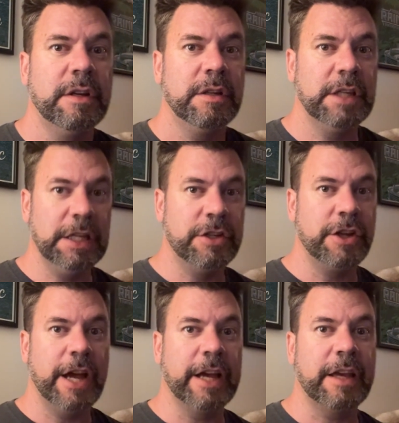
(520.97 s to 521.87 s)

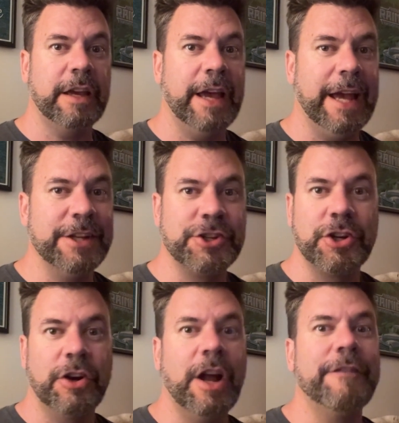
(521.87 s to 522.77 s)
e-check, and
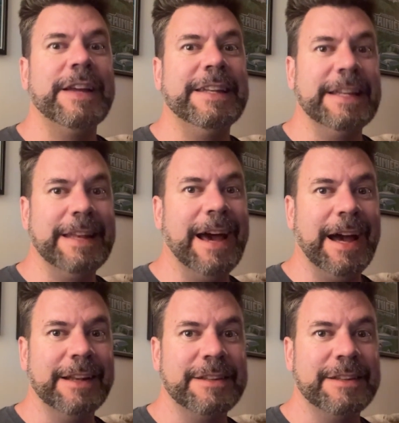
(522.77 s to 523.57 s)
sure enough, it did not.